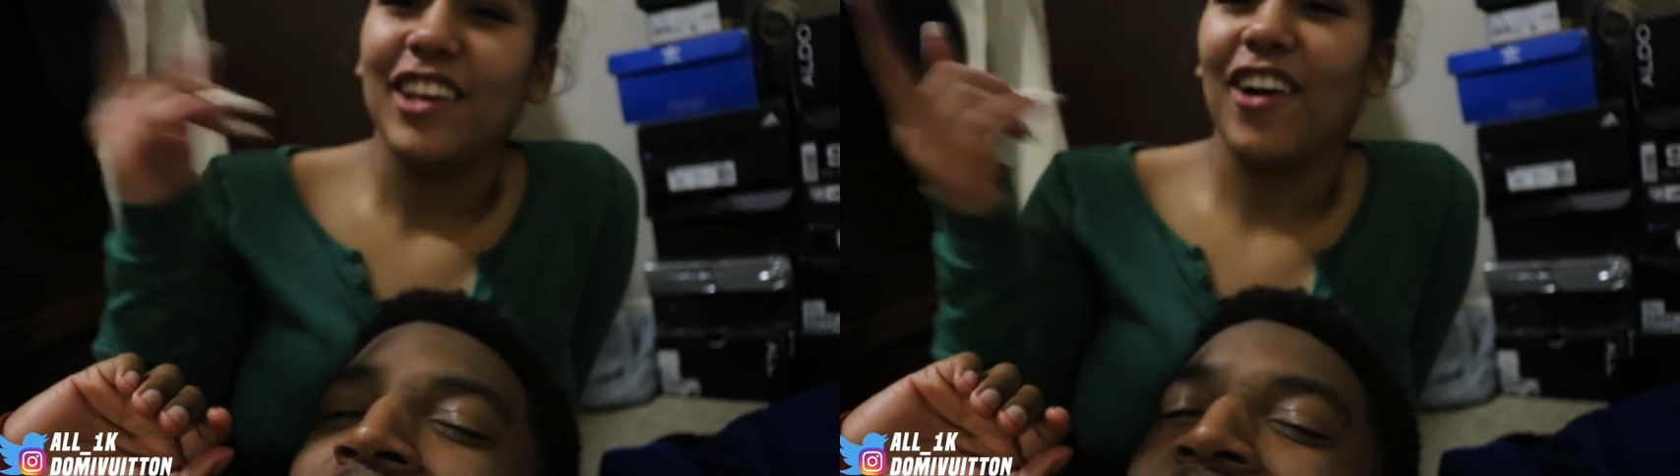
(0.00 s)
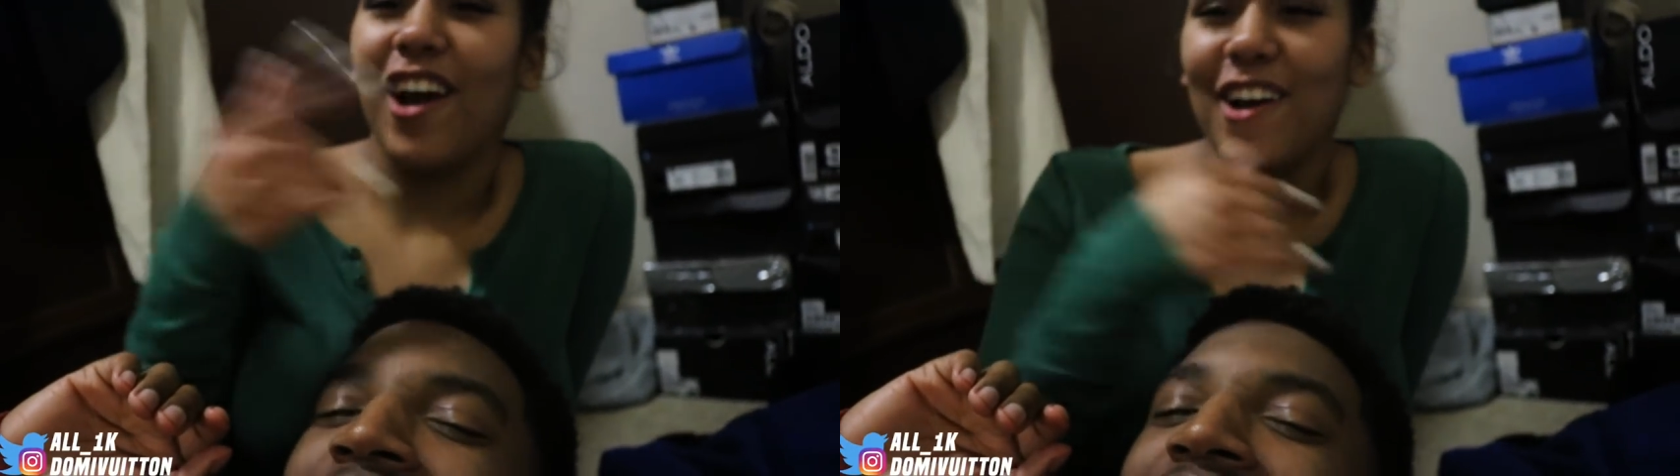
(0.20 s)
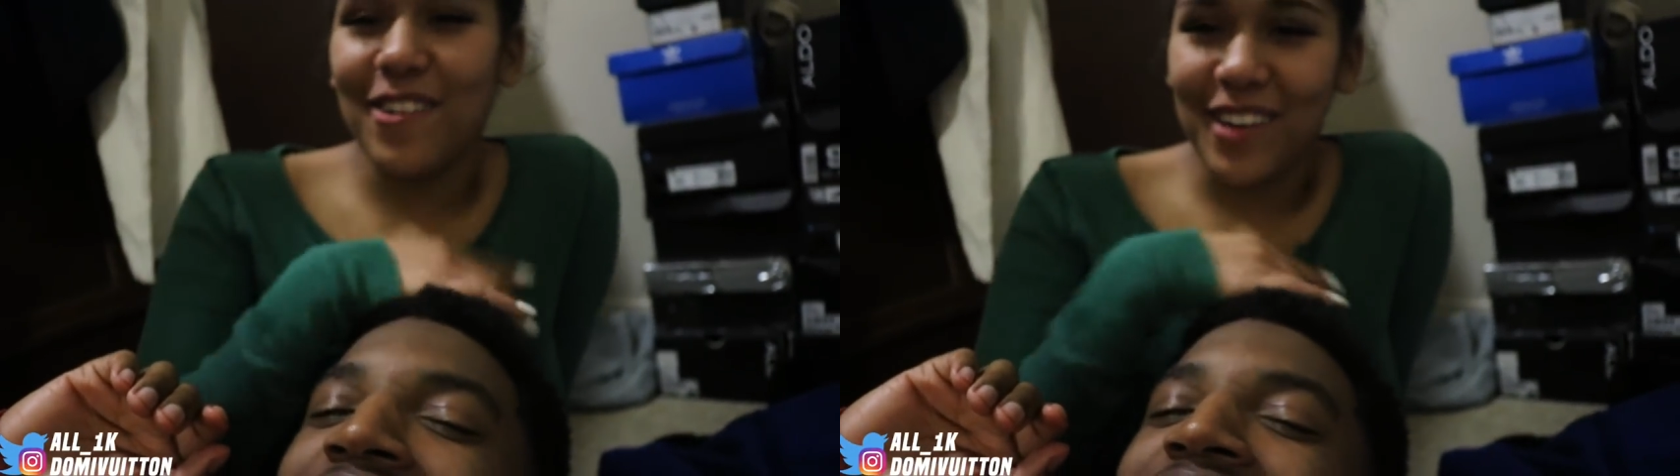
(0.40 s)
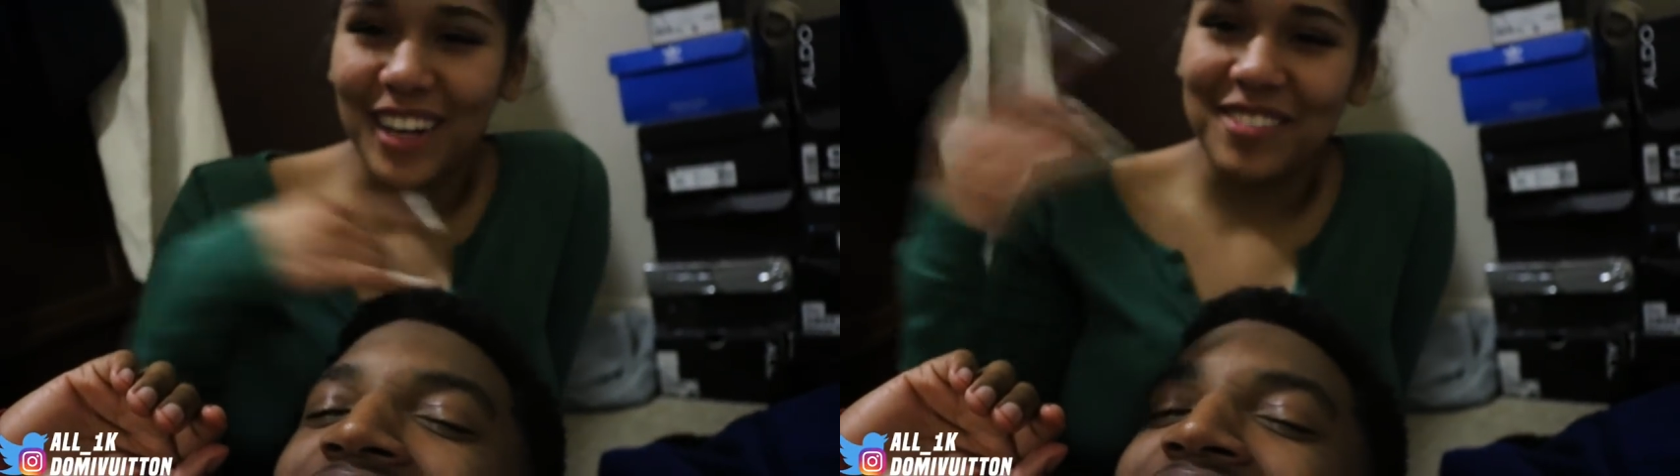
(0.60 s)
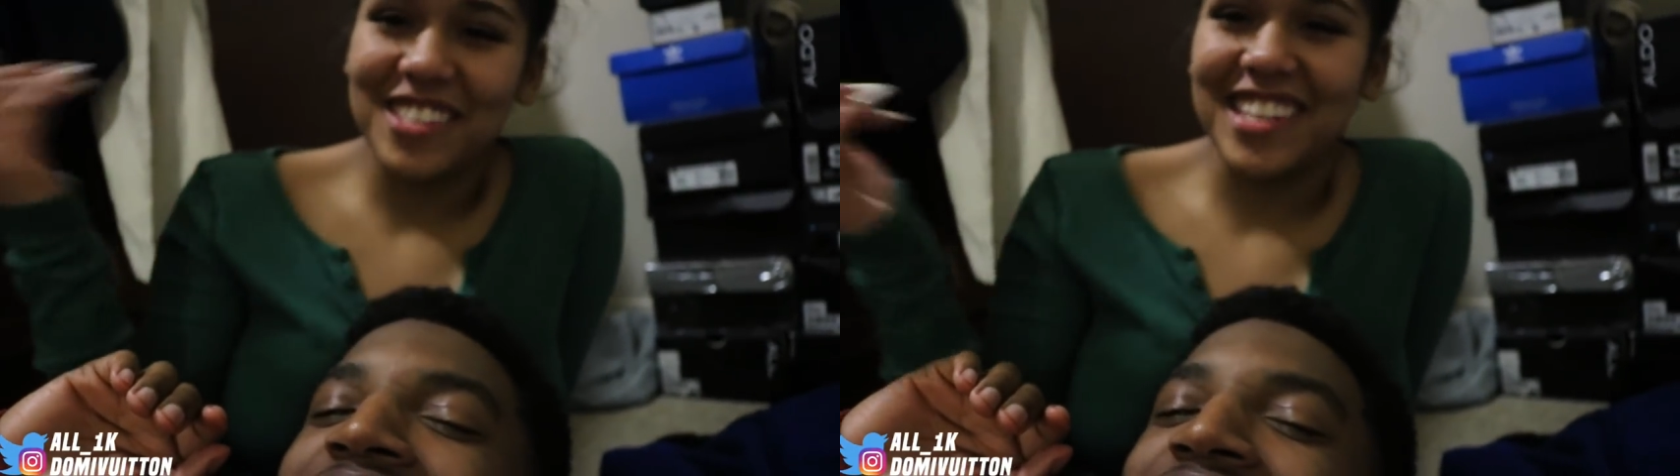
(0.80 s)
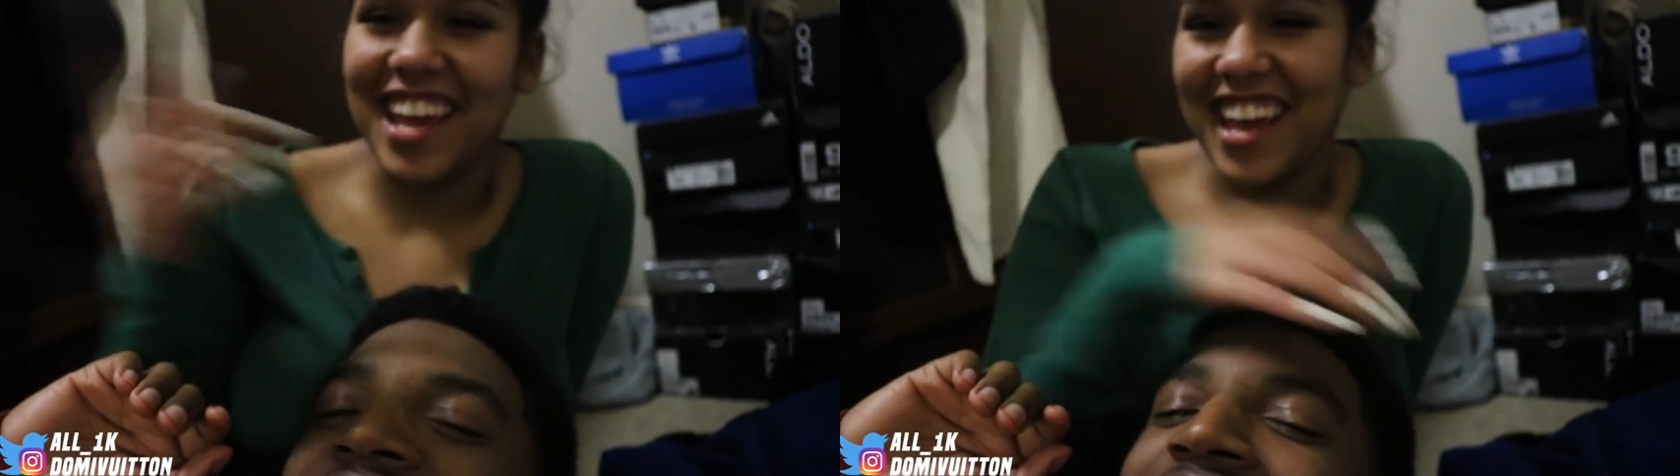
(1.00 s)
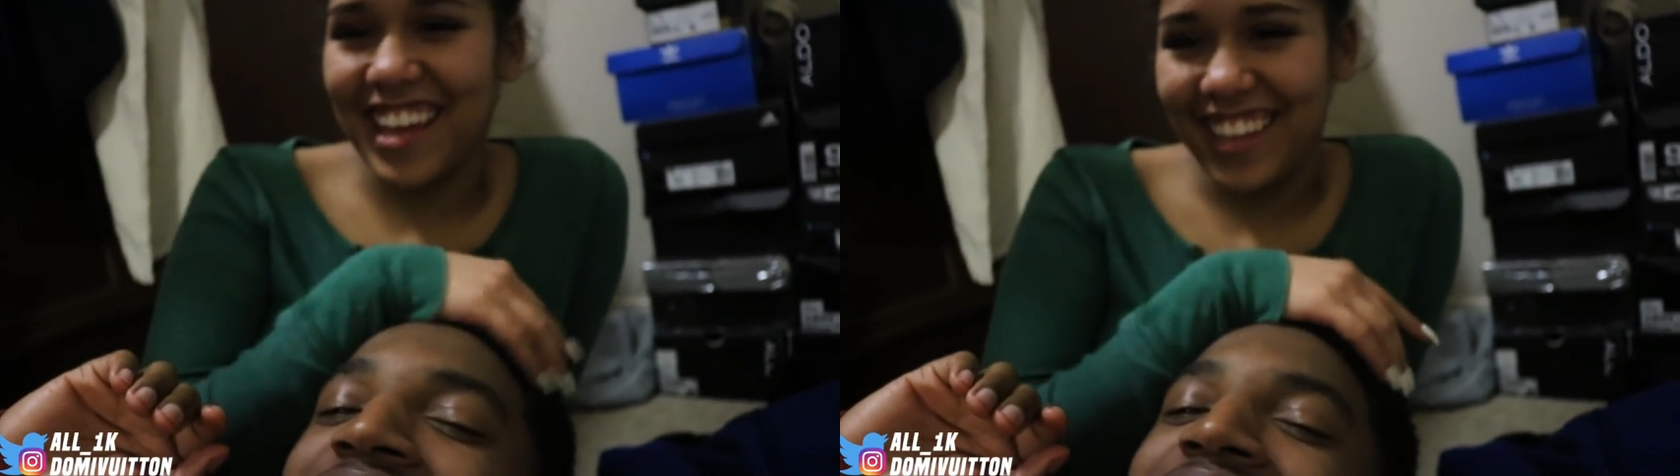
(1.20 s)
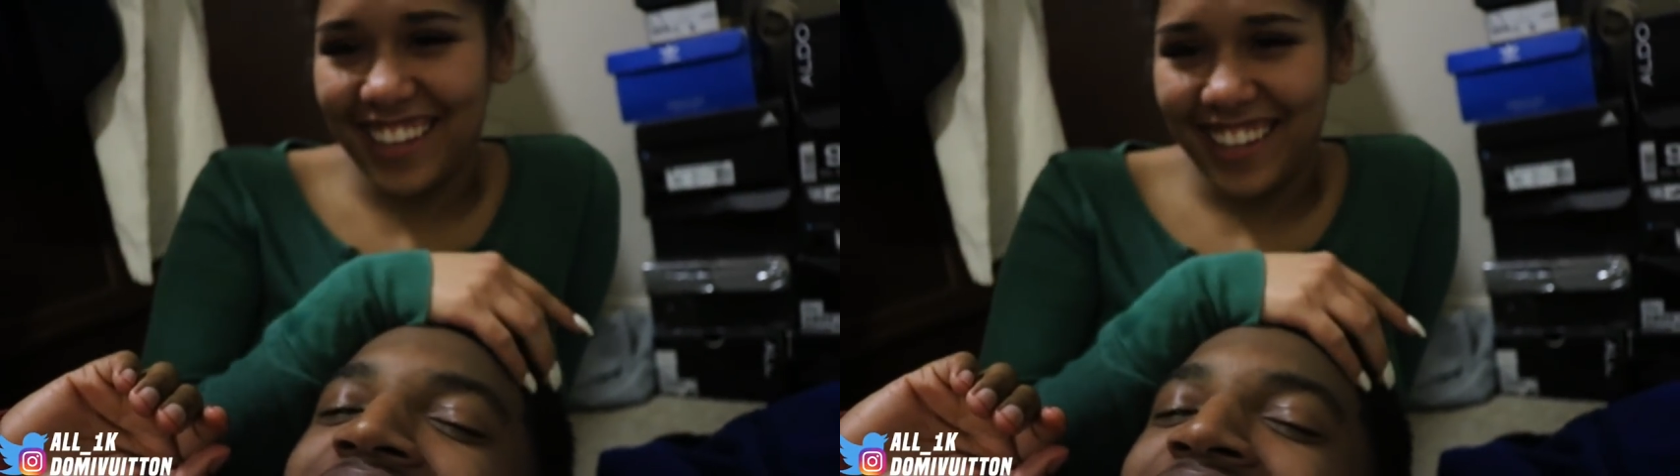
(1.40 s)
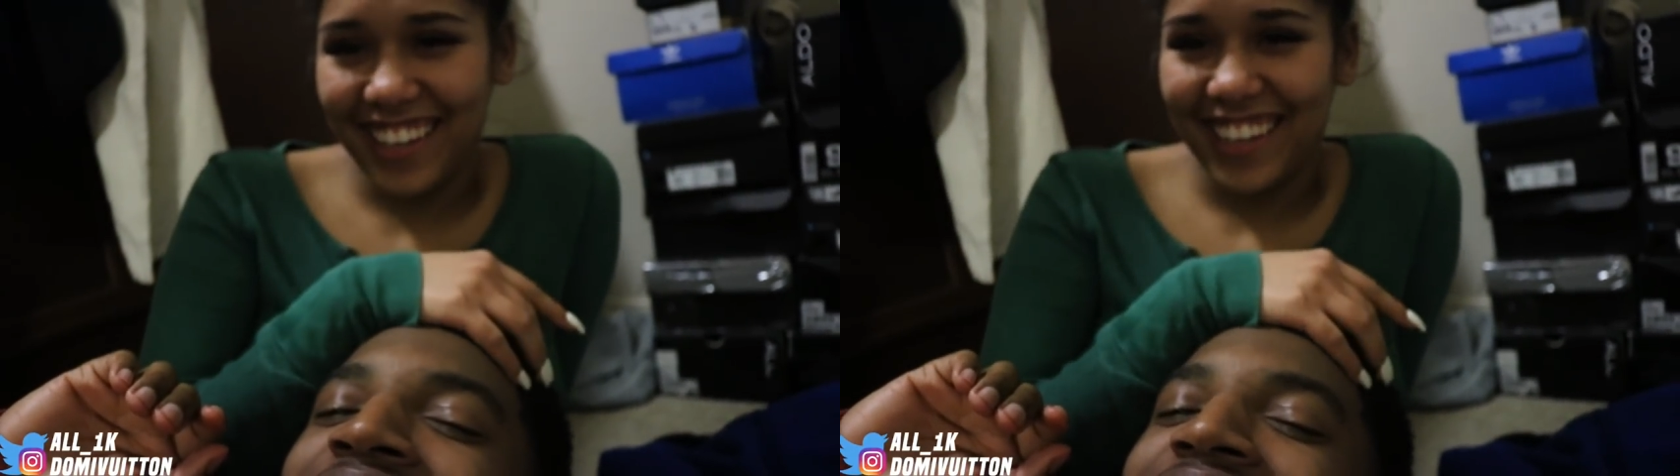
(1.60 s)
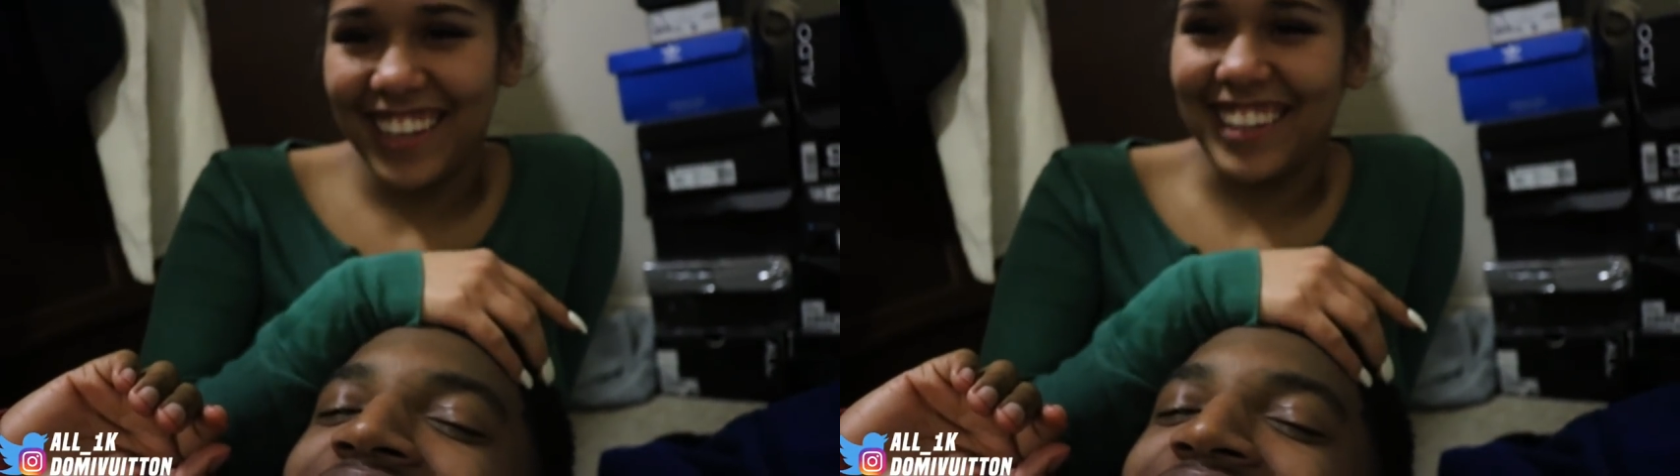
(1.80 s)
You heard what I'm saying?
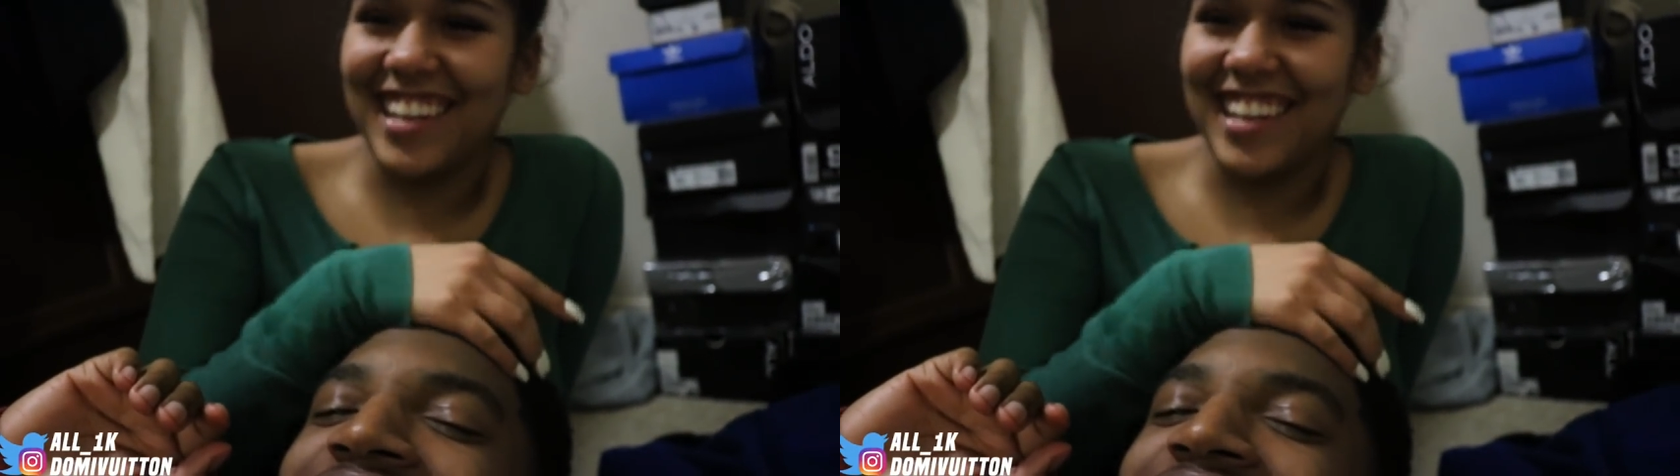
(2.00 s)
Saying.